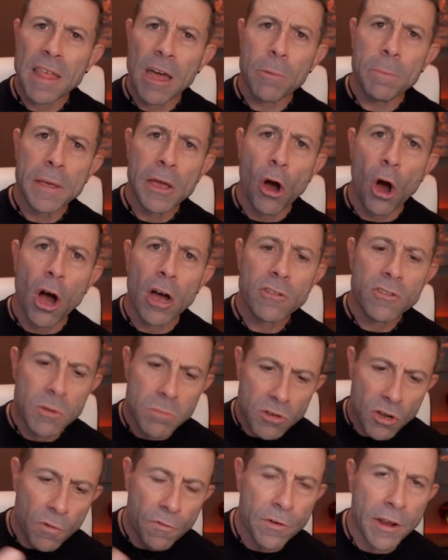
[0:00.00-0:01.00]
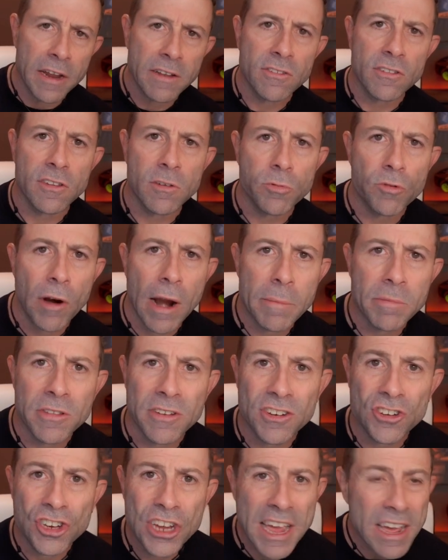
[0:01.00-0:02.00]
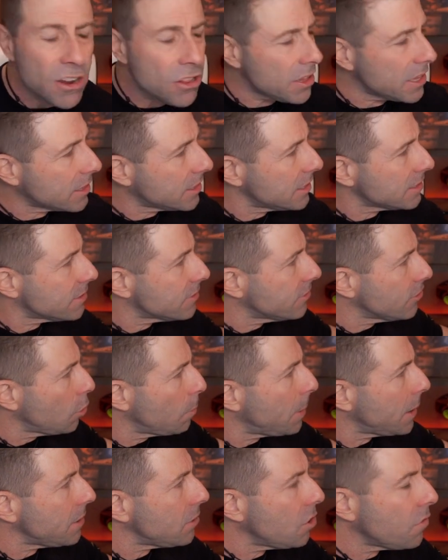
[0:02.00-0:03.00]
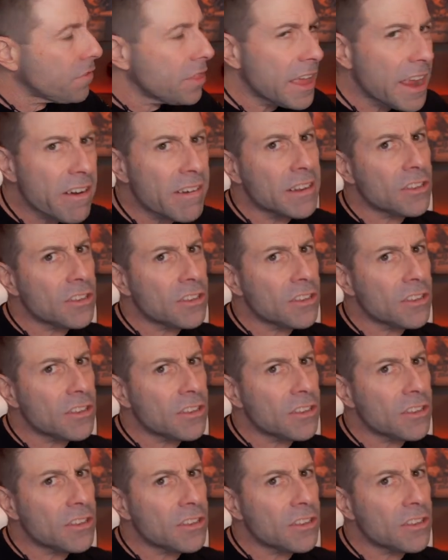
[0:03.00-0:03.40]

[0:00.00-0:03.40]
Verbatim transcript: That would be awesome. Don't forget to subscribe to the channel and click this little button over there.